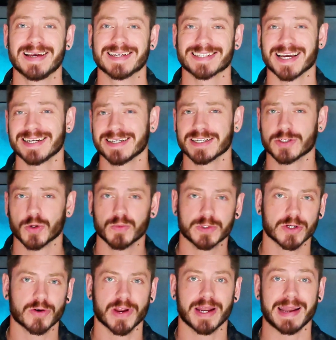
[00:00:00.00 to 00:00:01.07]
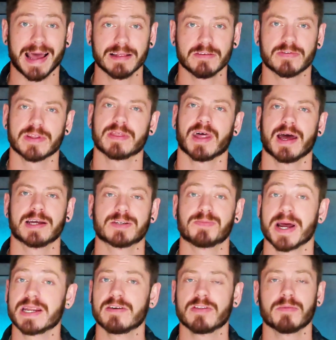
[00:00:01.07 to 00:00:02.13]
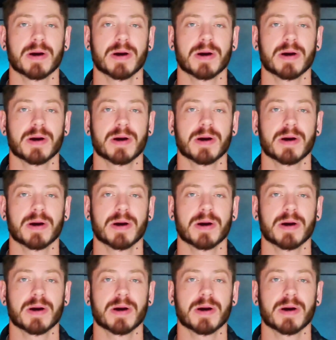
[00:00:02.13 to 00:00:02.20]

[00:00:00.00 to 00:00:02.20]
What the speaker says: scientists hope to create an elephant that has many of